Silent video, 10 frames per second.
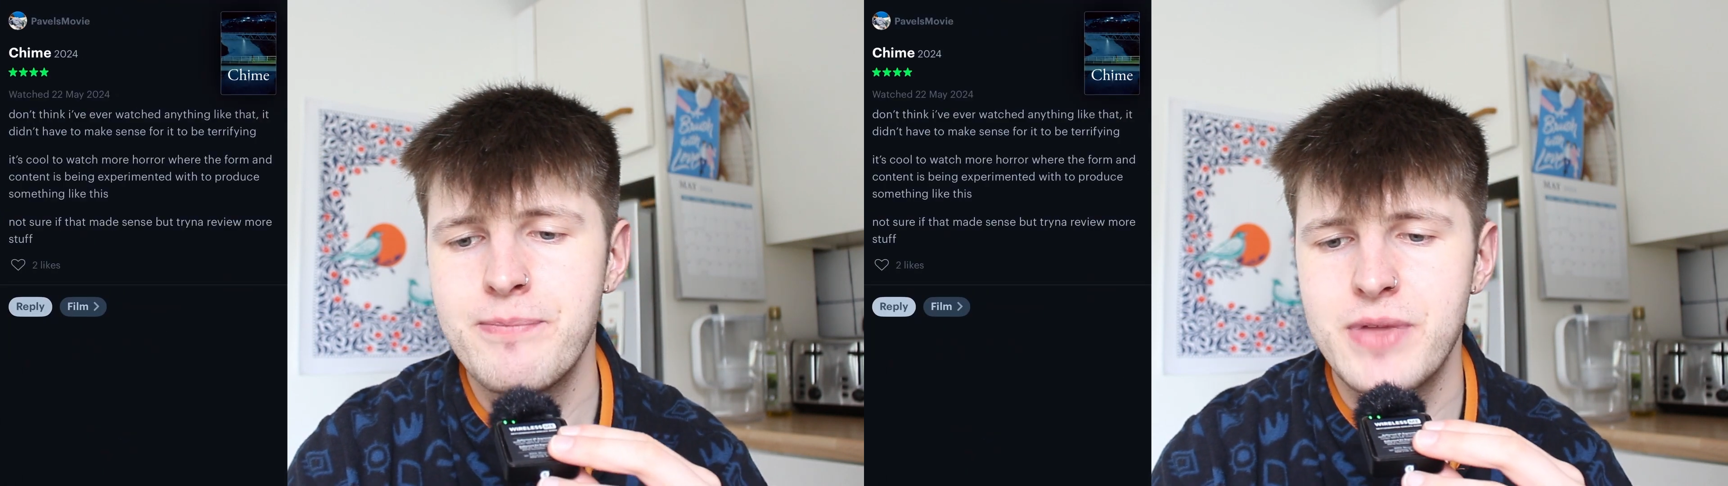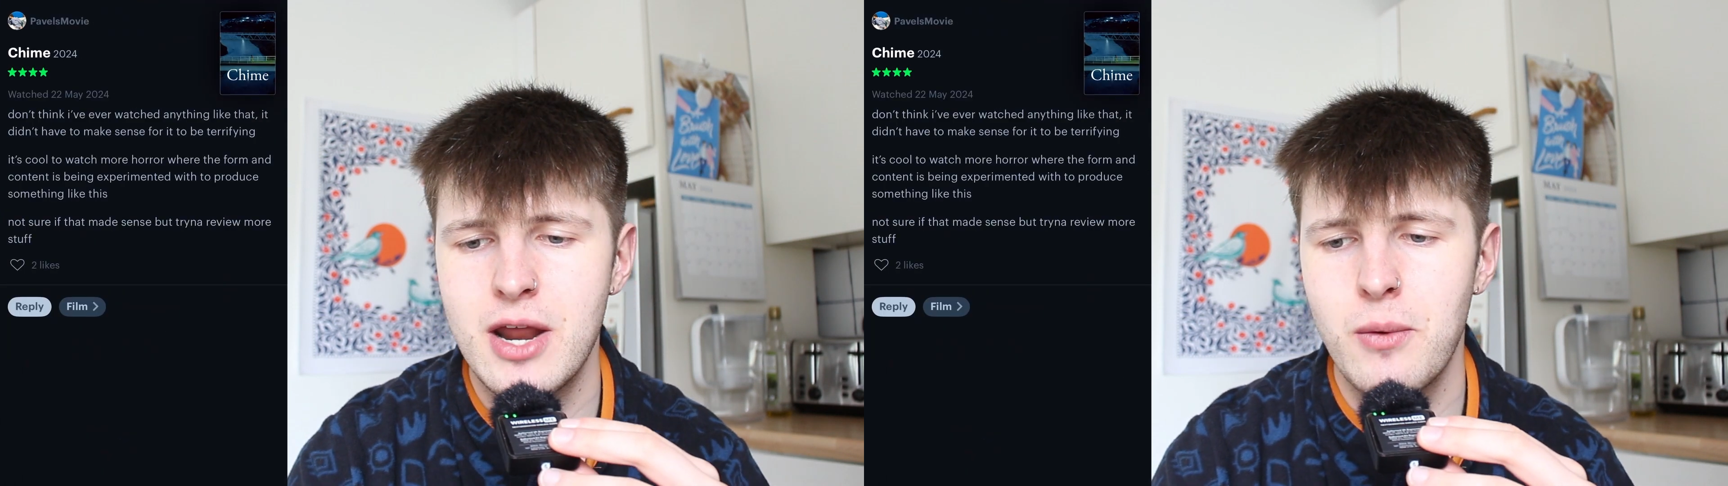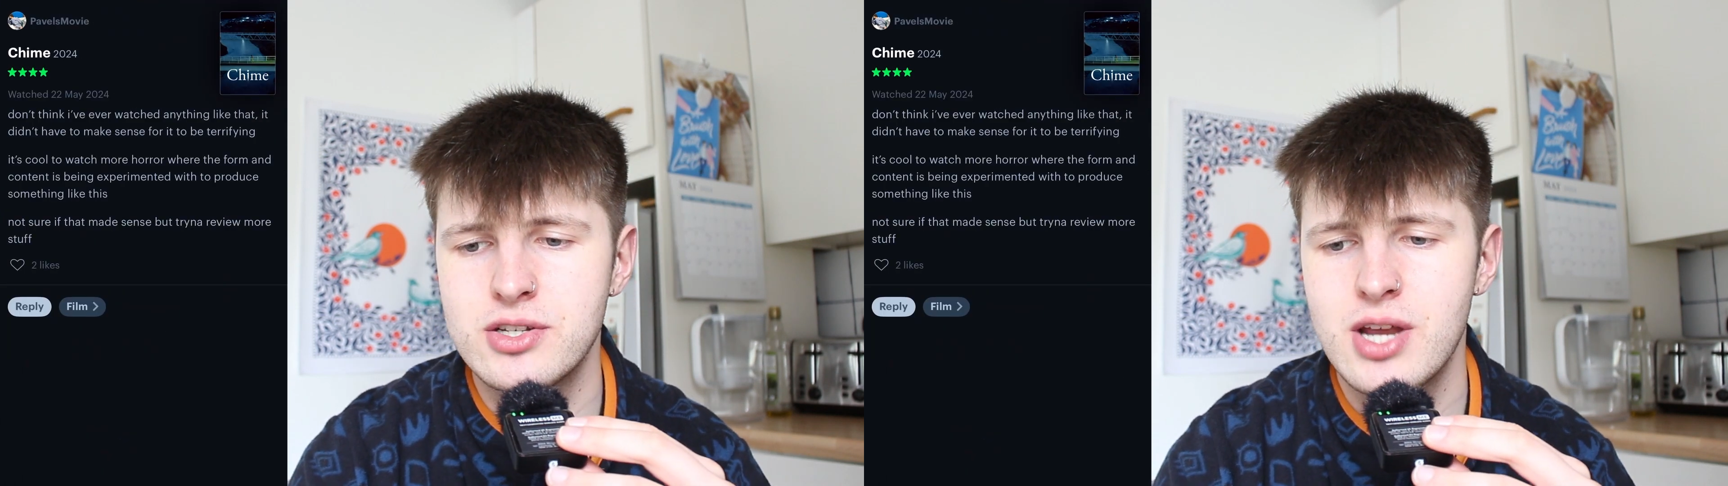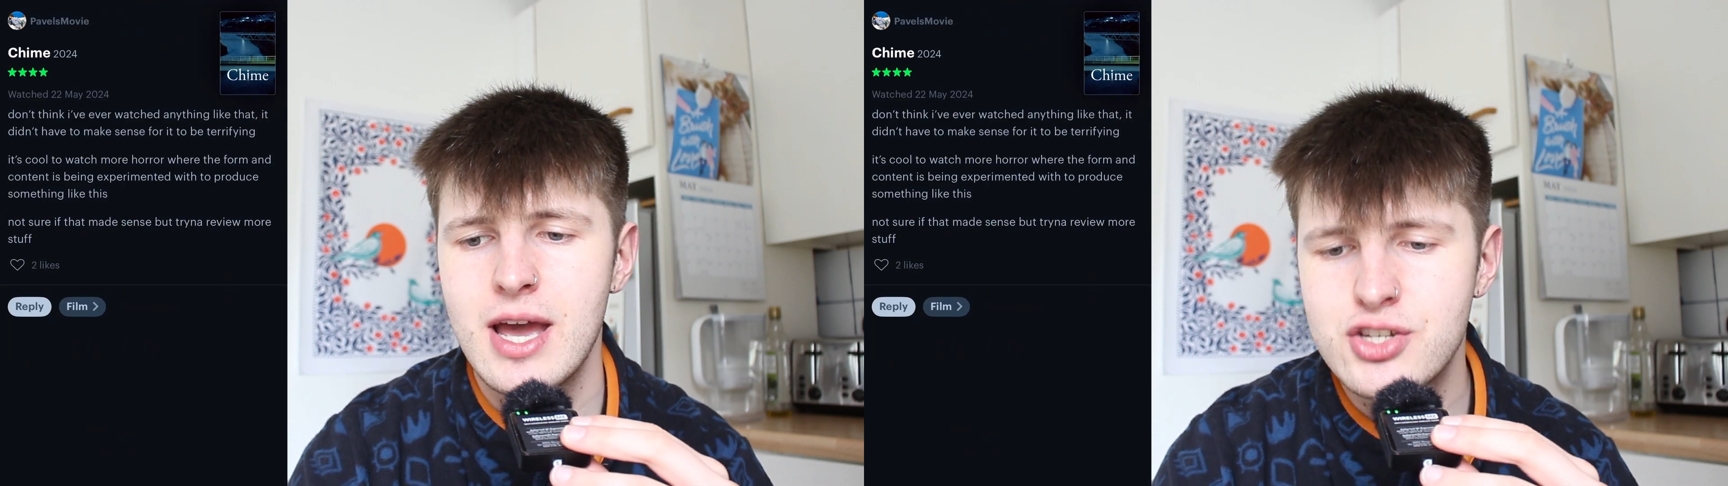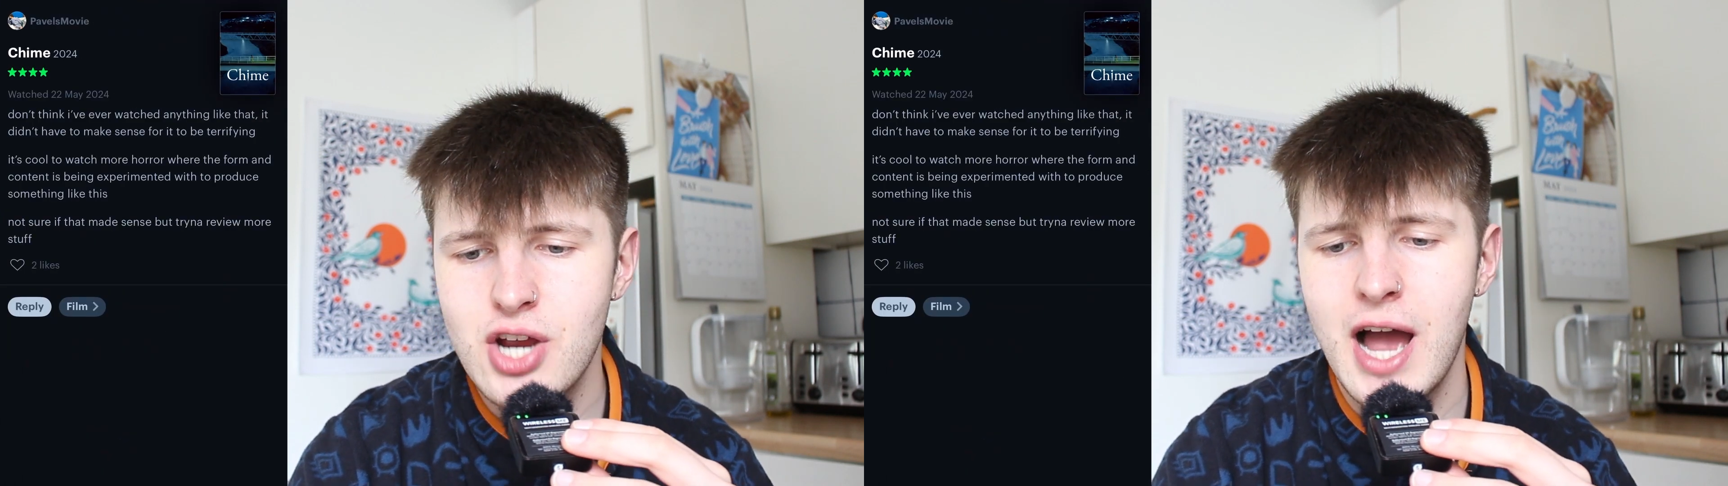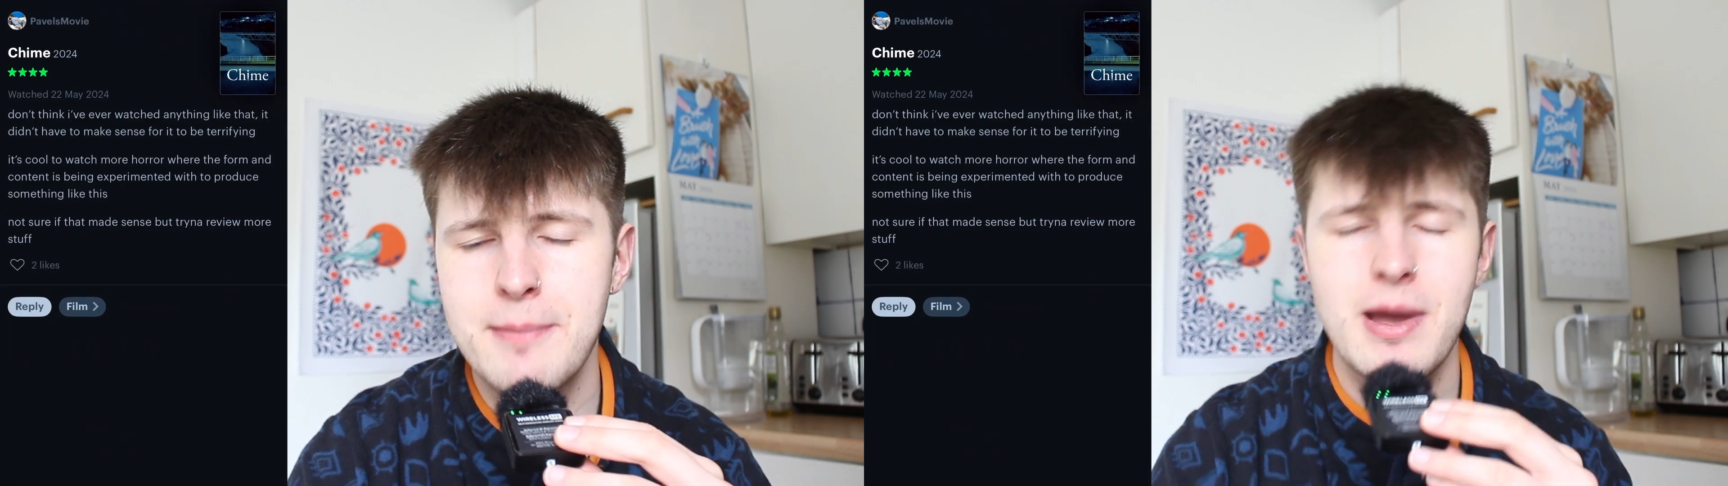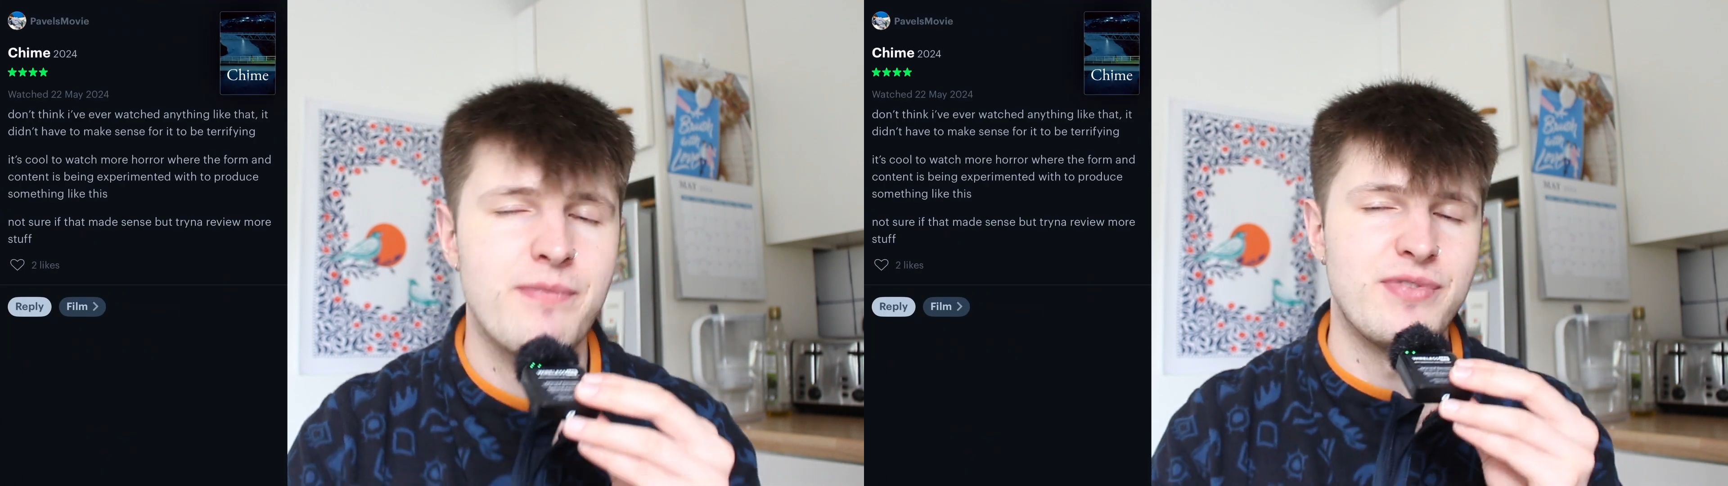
Then I watched Chime.